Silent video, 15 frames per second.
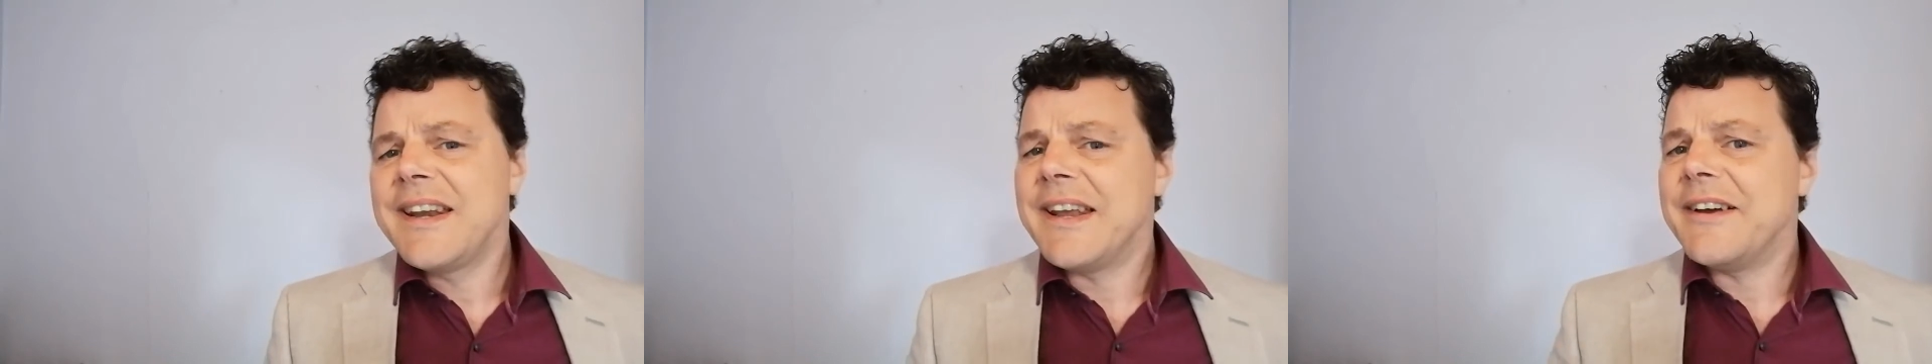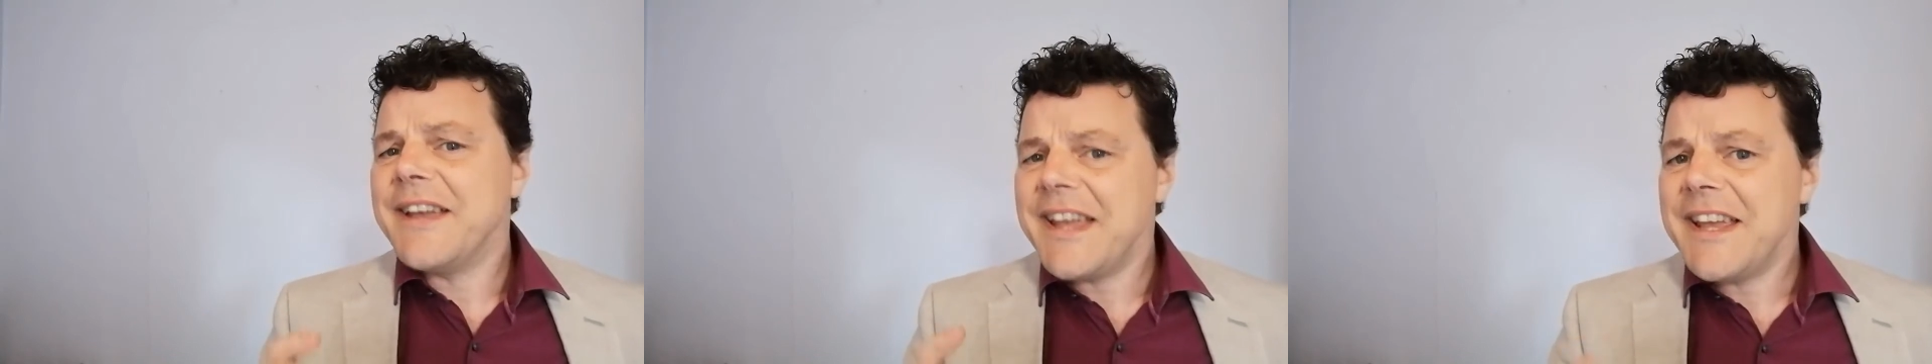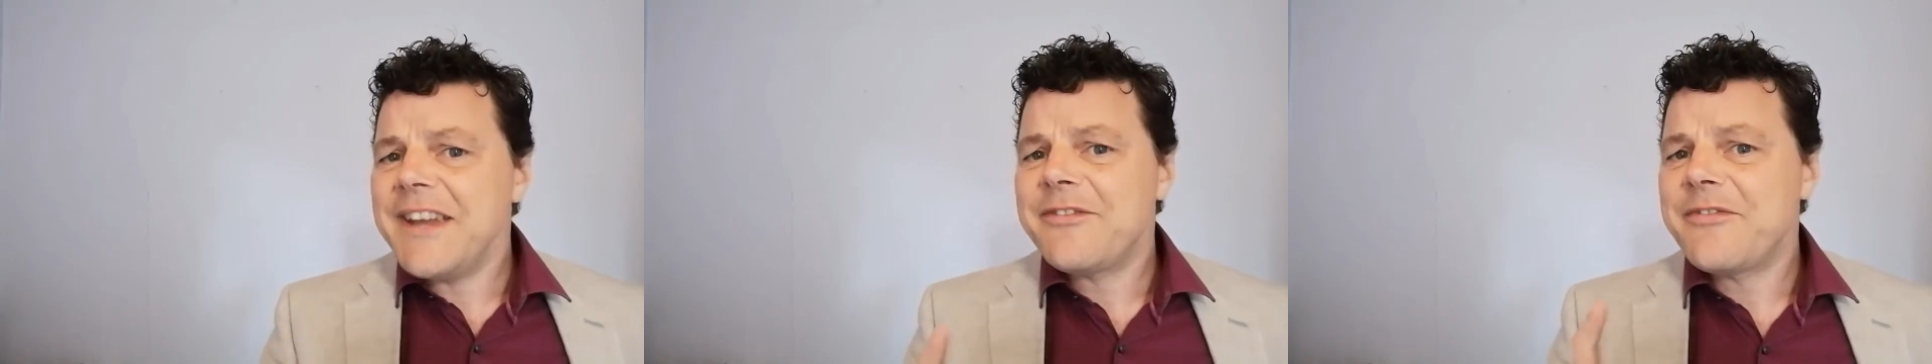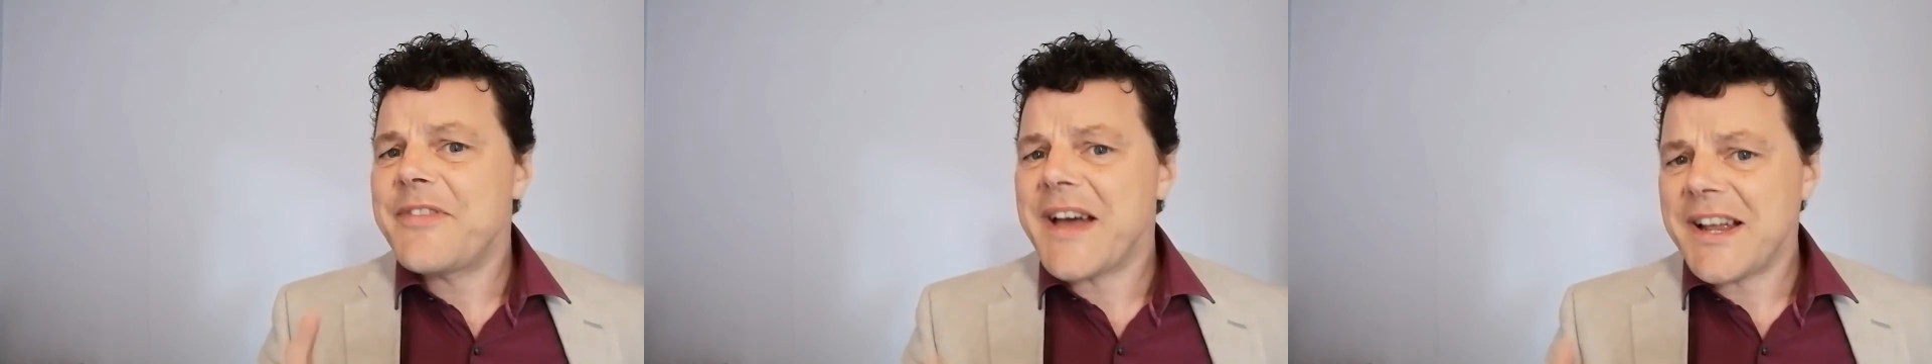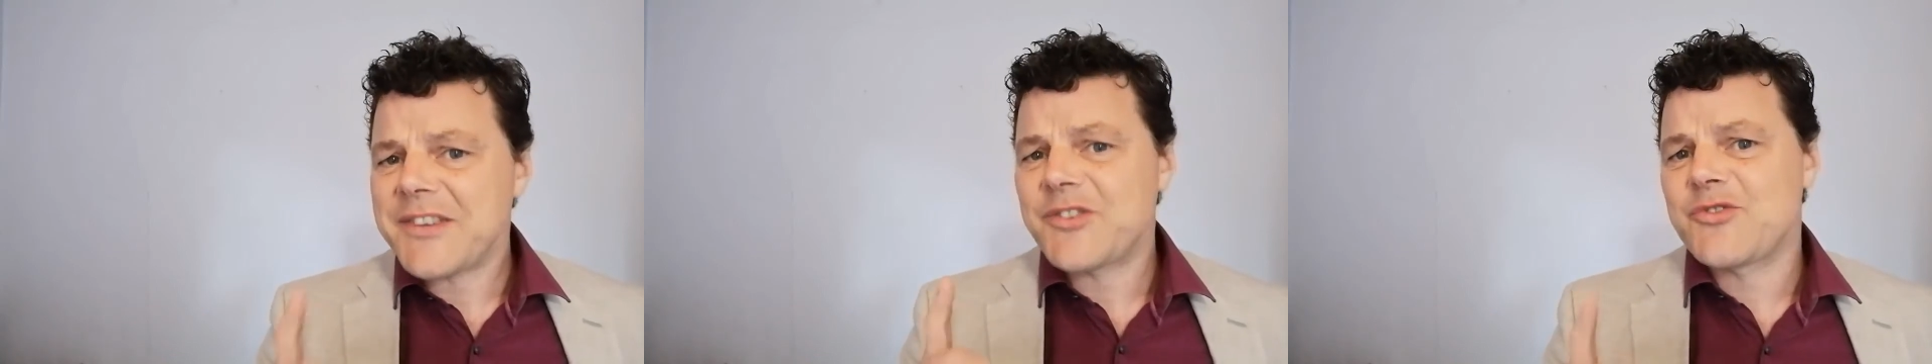Now, if
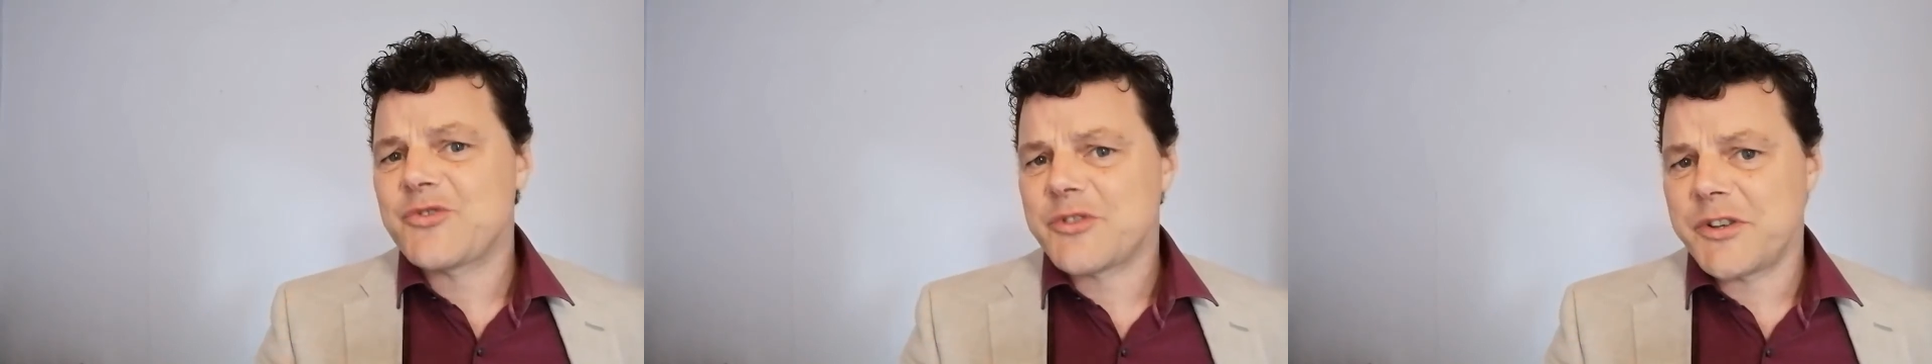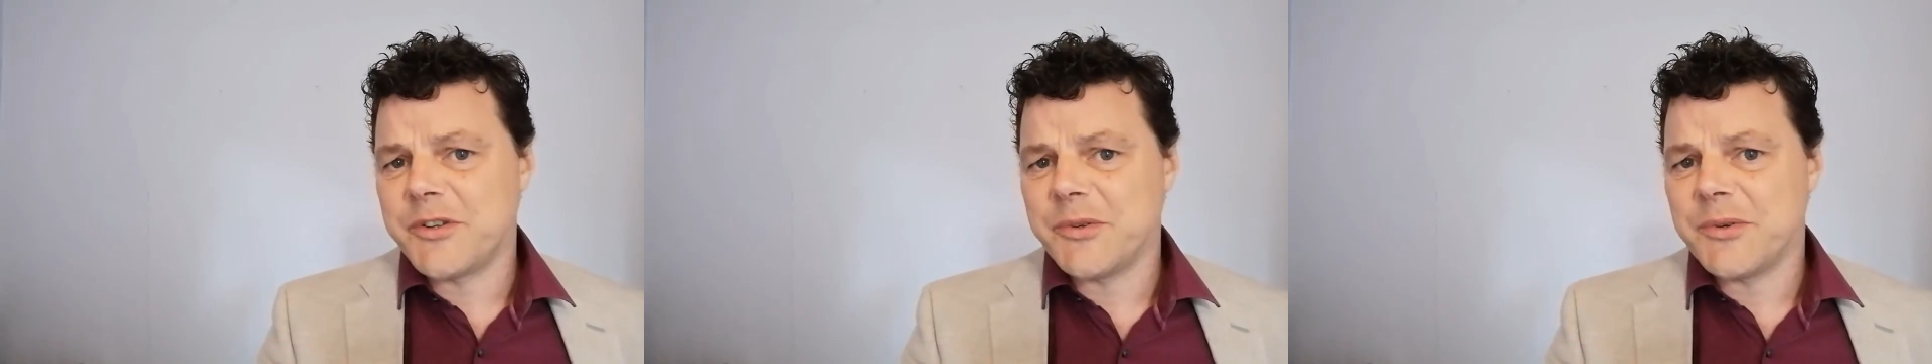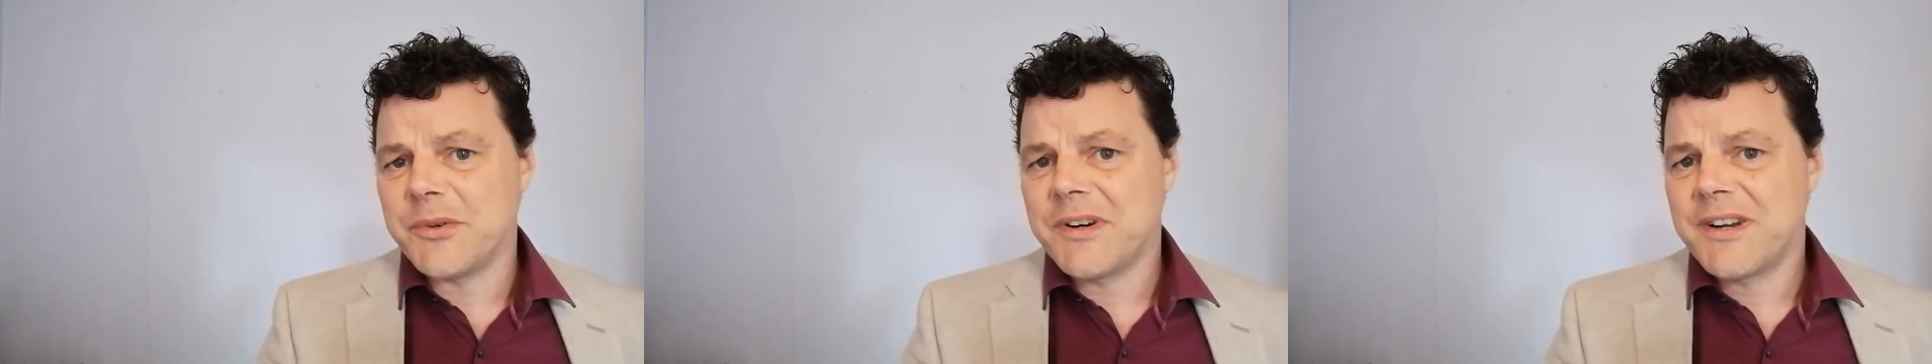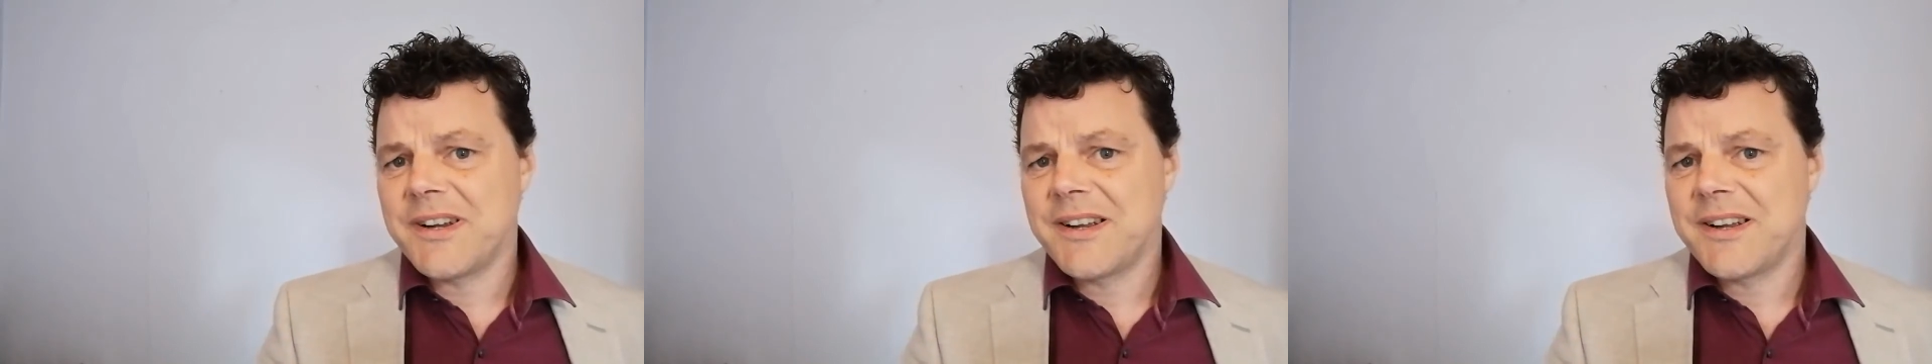that's true,